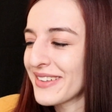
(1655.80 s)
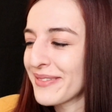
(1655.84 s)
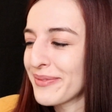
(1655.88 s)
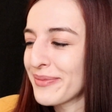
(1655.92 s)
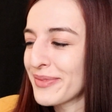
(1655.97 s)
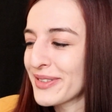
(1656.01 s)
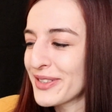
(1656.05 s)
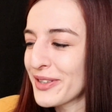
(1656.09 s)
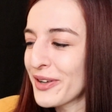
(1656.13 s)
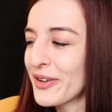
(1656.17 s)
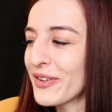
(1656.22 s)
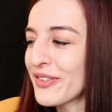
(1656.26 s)

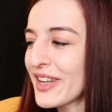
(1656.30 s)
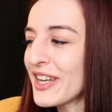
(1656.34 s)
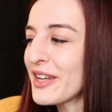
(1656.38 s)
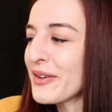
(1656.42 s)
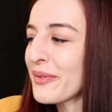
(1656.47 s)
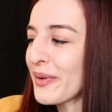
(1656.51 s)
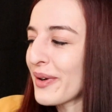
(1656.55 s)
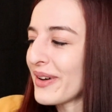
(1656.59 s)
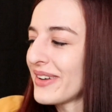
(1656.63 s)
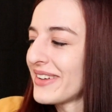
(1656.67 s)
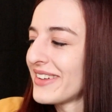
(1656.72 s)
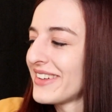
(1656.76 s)
So if
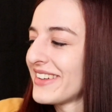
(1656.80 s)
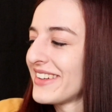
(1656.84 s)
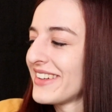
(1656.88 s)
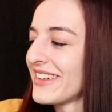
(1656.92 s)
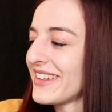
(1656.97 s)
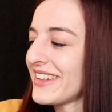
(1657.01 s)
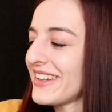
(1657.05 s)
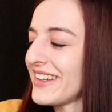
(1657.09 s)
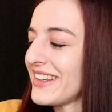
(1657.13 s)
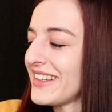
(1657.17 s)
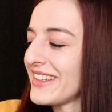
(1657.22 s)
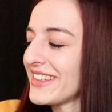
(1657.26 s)
anyone
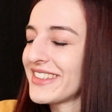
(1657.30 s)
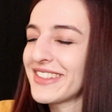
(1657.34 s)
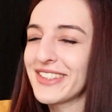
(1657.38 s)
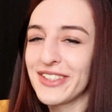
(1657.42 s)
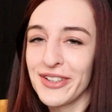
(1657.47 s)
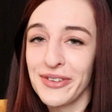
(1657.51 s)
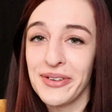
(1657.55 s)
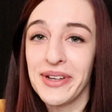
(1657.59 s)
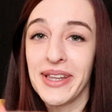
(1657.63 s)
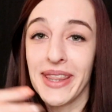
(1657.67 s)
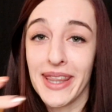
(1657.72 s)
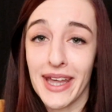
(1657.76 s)
is
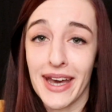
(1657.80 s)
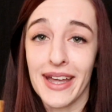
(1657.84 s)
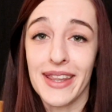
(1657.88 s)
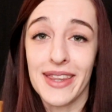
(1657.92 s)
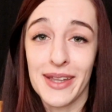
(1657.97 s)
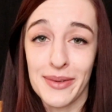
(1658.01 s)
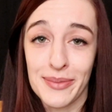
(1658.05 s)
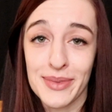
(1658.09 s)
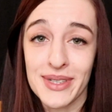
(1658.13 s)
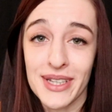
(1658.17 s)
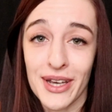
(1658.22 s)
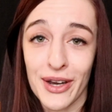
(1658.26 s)
doing that
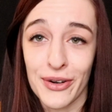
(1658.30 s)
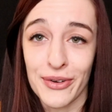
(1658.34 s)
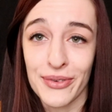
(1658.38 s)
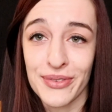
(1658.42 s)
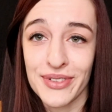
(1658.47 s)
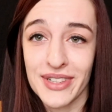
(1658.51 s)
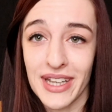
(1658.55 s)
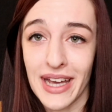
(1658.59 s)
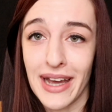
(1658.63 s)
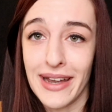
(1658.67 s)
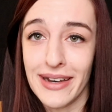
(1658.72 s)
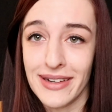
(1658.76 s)

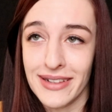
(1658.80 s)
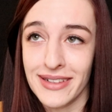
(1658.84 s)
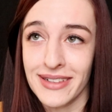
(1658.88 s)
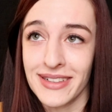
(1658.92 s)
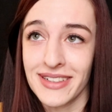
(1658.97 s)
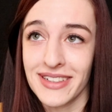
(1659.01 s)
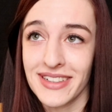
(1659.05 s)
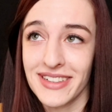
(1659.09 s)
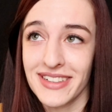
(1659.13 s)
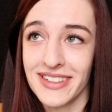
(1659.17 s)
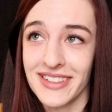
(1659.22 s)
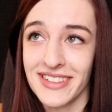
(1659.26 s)
themselves and
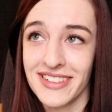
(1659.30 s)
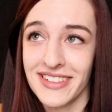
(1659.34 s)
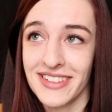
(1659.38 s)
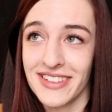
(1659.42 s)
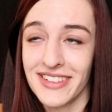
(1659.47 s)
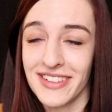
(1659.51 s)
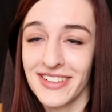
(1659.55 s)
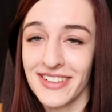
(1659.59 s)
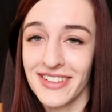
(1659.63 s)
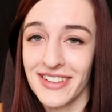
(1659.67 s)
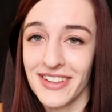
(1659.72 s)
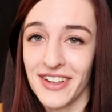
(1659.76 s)

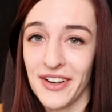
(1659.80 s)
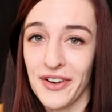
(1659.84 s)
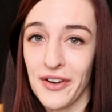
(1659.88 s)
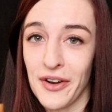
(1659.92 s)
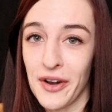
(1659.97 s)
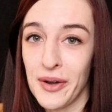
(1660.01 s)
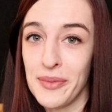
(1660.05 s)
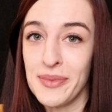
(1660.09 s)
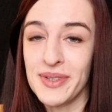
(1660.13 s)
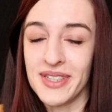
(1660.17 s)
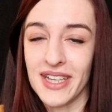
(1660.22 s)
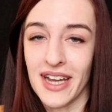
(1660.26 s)

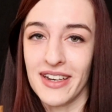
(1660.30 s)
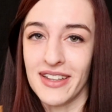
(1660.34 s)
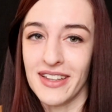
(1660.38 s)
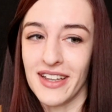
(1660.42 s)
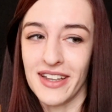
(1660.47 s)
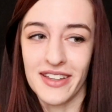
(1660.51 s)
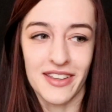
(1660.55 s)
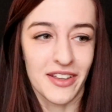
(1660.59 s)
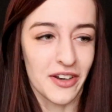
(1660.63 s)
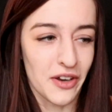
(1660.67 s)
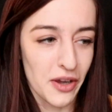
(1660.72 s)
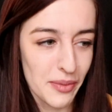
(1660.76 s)
I'm standing
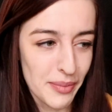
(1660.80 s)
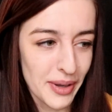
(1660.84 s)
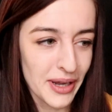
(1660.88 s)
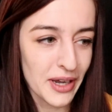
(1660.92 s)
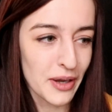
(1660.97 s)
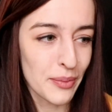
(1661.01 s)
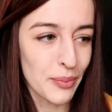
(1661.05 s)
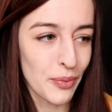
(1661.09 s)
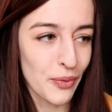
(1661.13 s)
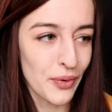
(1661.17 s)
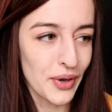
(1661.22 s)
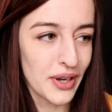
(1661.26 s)
there, then I make
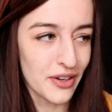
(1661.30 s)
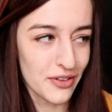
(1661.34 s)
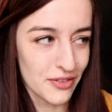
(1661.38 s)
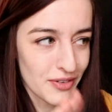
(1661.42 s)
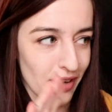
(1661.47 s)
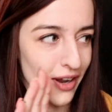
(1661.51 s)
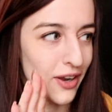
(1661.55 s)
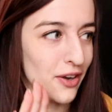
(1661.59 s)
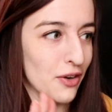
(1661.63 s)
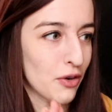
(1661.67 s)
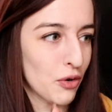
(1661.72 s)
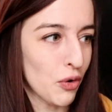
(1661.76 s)
a point of
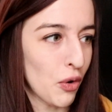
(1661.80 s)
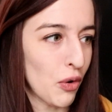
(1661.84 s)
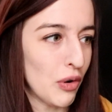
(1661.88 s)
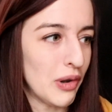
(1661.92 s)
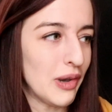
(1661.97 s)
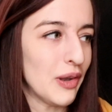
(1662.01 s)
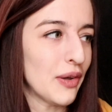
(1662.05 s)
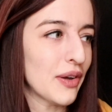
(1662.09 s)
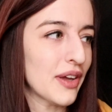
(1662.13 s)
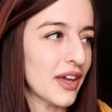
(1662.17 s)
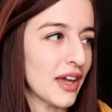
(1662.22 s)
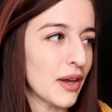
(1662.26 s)
like not
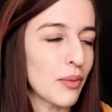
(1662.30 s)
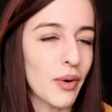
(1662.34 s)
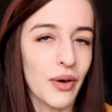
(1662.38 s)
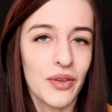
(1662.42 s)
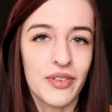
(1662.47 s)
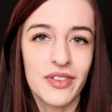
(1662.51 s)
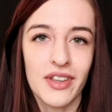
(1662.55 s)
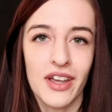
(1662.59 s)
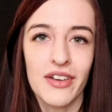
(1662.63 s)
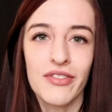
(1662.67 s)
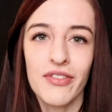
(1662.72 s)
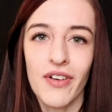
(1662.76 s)
looking
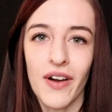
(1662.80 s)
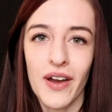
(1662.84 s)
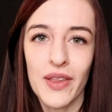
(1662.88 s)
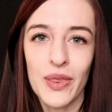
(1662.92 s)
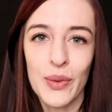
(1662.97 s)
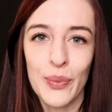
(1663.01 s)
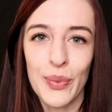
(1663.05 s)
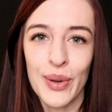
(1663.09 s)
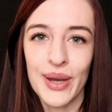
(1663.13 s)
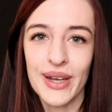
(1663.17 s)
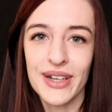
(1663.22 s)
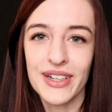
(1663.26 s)
whilst they find the
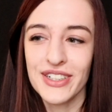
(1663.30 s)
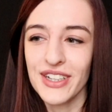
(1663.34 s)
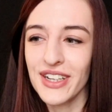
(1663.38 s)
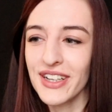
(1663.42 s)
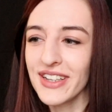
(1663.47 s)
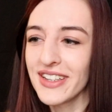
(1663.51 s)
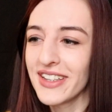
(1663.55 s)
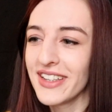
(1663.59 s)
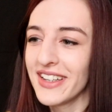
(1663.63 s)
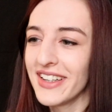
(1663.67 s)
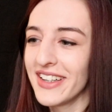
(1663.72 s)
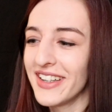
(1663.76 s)
picture,
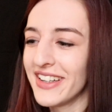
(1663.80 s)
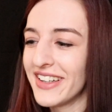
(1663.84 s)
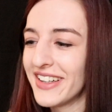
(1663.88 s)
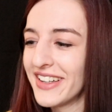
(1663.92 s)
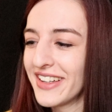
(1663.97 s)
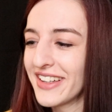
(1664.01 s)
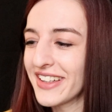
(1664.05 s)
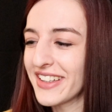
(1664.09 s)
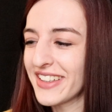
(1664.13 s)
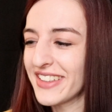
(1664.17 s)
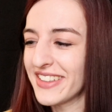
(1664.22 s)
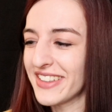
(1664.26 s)

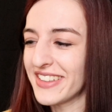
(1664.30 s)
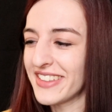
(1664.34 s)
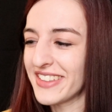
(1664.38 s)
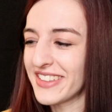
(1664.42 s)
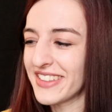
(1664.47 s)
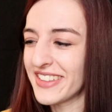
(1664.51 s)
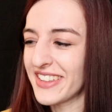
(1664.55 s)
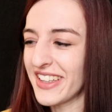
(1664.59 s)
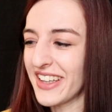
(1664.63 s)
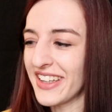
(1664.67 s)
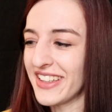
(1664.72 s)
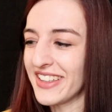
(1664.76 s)
because I
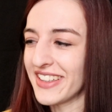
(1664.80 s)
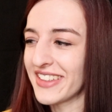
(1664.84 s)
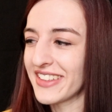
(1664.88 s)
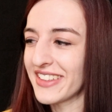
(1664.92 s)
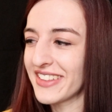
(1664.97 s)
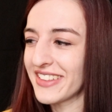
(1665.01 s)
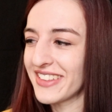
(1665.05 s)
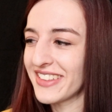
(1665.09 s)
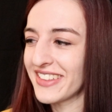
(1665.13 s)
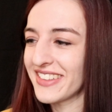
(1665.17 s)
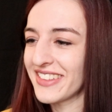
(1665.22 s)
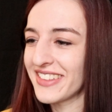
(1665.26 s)
just like,
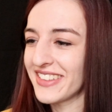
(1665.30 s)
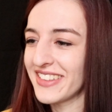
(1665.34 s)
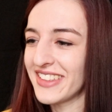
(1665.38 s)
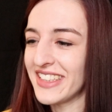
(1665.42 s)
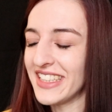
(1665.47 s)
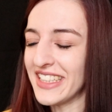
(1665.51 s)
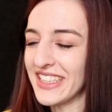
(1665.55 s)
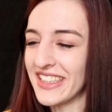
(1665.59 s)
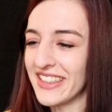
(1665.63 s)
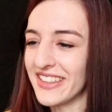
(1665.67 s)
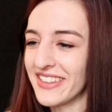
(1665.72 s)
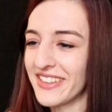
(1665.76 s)

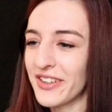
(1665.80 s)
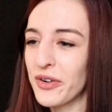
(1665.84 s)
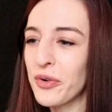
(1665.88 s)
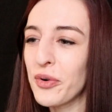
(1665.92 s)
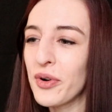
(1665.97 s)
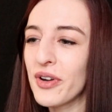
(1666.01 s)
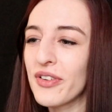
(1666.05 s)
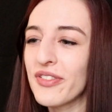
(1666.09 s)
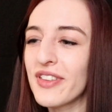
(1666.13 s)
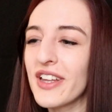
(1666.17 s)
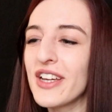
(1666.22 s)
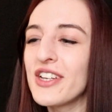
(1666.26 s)
you know, or
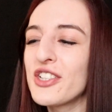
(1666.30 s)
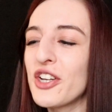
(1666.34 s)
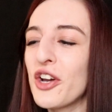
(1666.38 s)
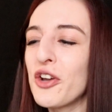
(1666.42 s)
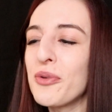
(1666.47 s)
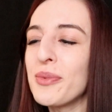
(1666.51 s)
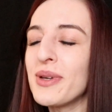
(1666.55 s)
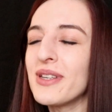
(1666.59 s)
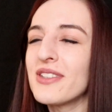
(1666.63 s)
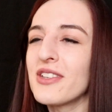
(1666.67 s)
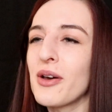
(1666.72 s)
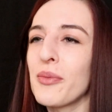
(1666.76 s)
if they show
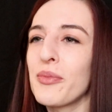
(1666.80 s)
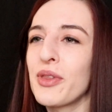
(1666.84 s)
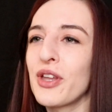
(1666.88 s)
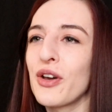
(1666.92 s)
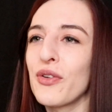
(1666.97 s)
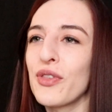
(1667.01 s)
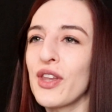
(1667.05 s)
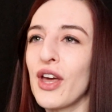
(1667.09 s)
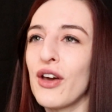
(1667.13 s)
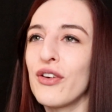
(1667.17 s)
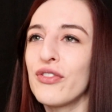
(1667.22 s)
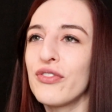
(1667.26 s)
me something
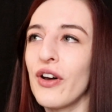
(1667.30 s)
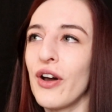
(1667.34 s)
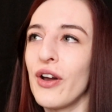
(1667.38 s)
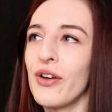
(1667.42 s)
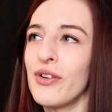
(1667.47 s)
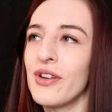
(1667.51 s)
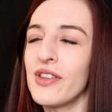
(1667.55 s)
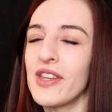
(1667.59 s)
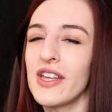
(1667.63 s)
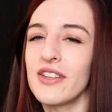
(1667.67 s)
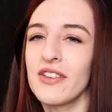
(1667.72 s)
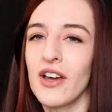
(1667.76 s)
on their
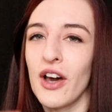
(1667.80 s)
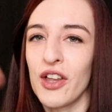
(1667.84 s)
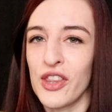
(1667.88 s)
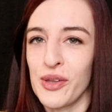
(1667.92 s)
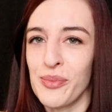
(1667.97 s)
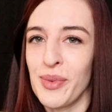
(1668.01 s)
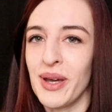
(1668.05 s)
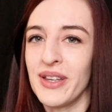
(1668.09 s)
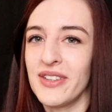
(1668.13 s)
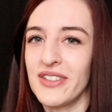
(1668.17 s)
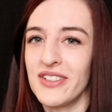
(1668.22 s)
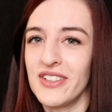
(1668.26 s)
phone and there's other
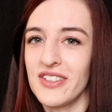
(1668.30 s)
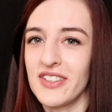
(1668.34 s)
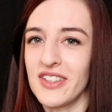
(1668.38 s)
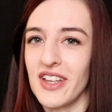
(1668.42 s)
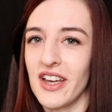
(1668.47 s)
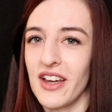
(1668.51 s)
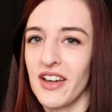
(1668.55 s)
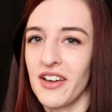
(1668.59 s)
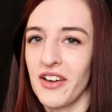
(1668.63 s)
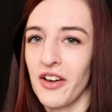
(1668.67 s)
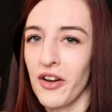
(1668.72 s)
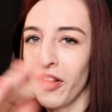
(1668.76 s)
messages
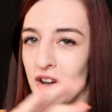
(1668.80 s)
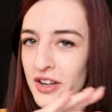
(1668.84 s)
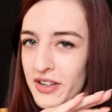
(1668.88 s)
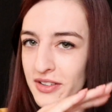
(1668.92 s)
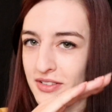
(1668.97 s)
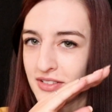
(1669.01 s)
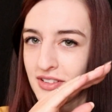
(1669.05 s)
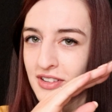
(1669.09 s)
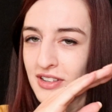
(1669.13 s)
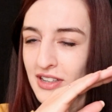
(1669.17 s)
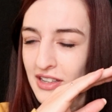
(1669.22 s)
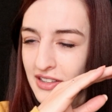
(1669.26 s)
there, I
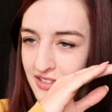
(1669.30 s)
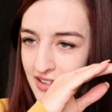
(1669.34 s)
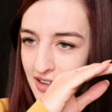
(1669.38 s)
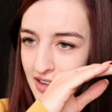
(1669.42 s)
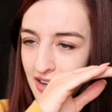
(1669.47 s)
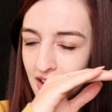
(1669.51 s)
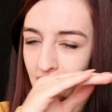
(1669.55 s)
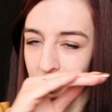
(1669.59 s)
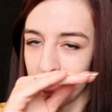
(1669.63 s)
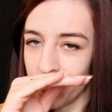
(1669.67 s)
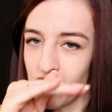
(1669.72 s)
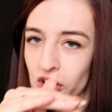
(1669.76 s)

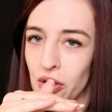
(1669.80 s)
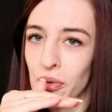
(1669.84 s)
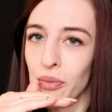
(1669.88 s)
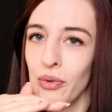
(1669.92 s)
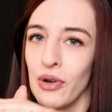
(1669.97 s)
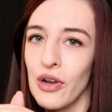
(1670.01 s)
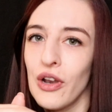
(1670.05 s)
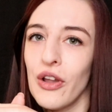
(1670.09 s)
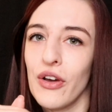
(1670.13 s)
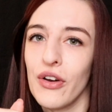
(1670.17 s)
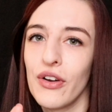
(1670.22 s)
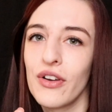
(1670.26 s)
don't
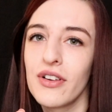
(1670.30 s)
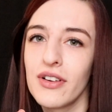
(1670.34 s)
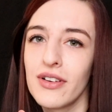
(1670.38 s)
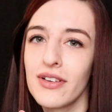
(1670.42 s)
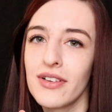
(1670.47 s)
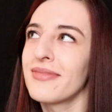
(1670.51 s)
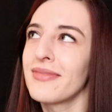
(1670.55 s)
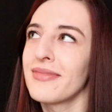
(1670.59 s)
look.